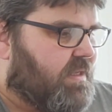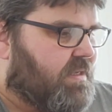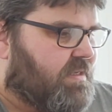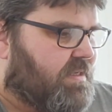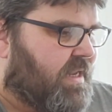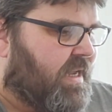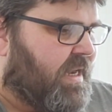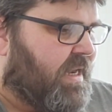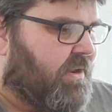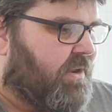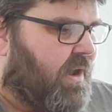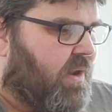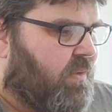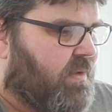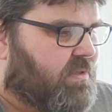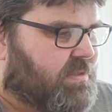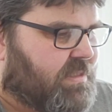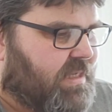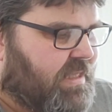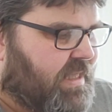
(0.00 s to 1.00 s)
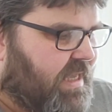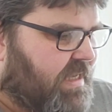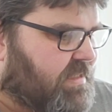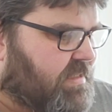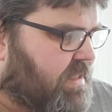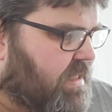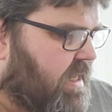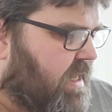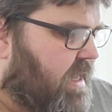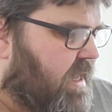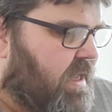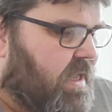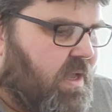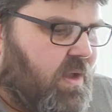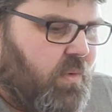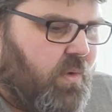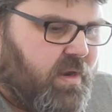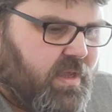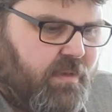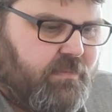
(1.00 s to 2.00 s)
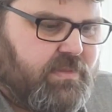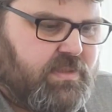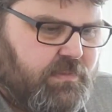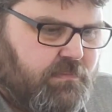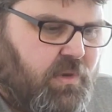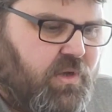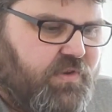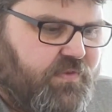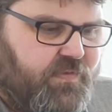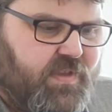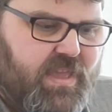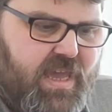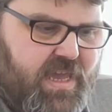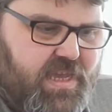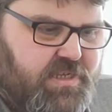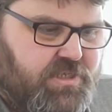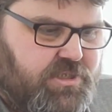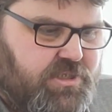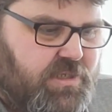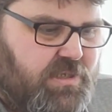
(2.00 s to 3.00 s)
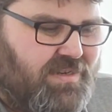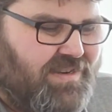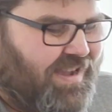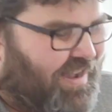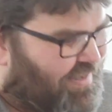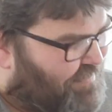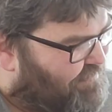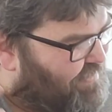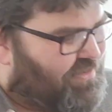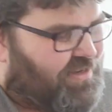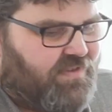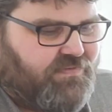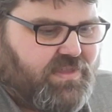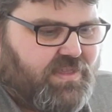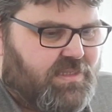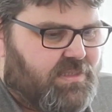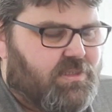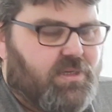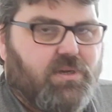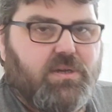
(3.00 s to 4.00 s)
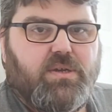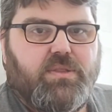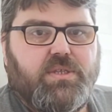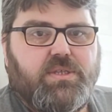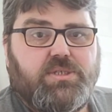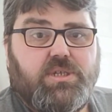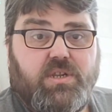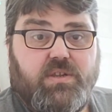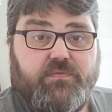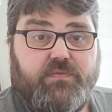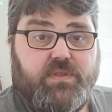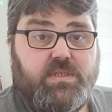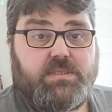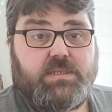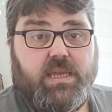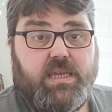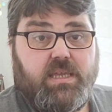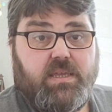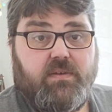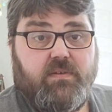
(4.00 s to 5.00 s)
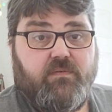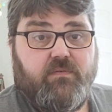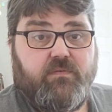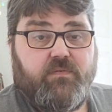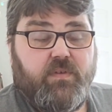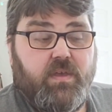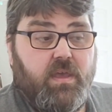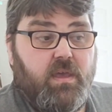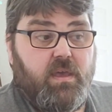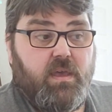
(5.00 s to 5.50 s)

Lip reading: Now, I will say this. When it comes to modification, I build everything stock on the channel for the sake of